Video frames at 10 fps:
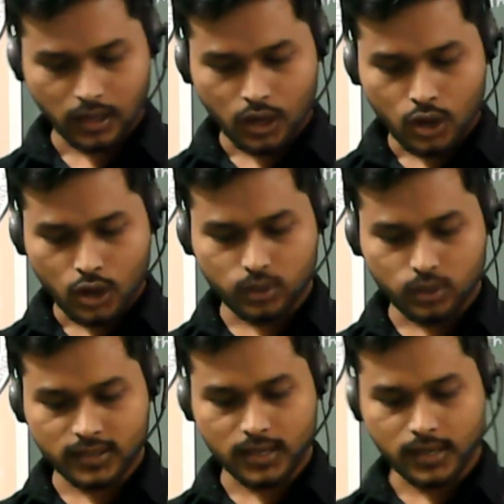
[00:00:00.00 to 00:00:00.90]
to the
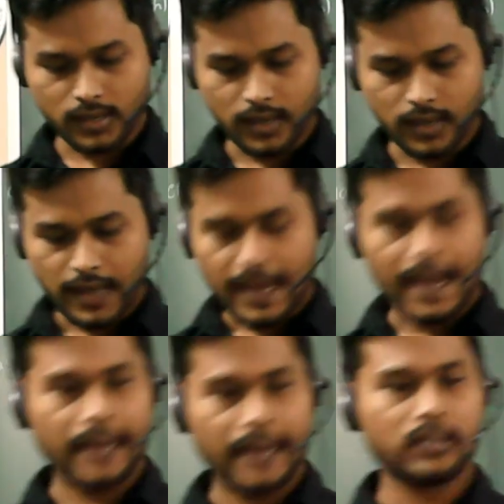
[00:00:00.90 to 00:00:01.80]
circle
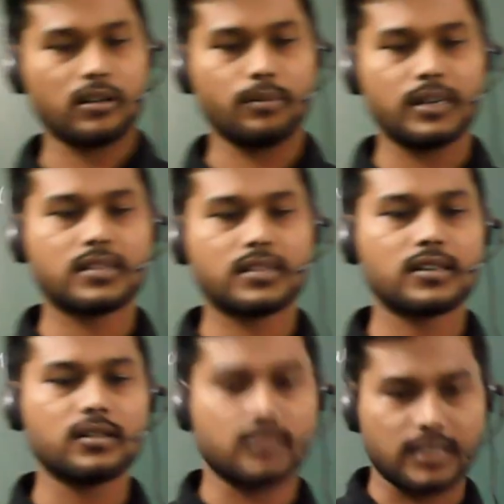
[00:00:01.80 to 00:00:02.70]
and measure
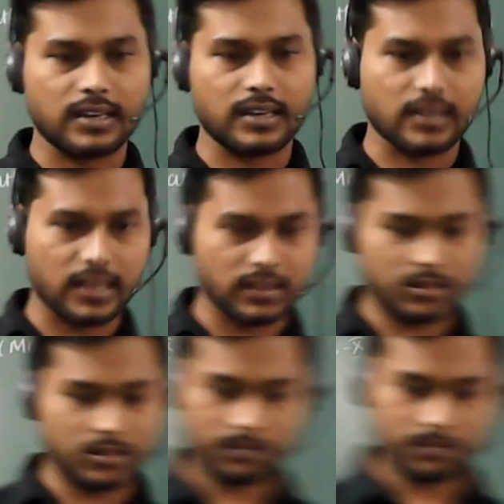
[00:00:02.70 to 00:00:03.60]
their length.
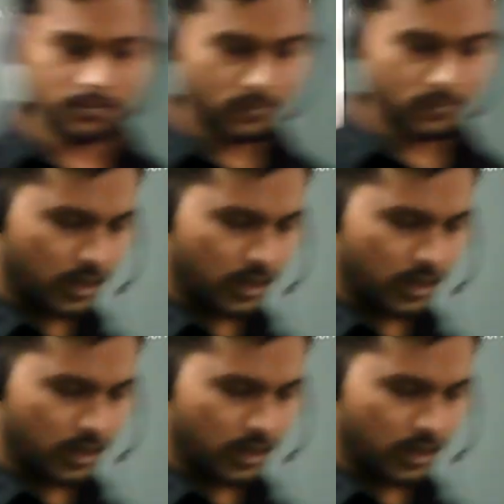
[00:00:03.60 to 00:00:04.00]
Okay,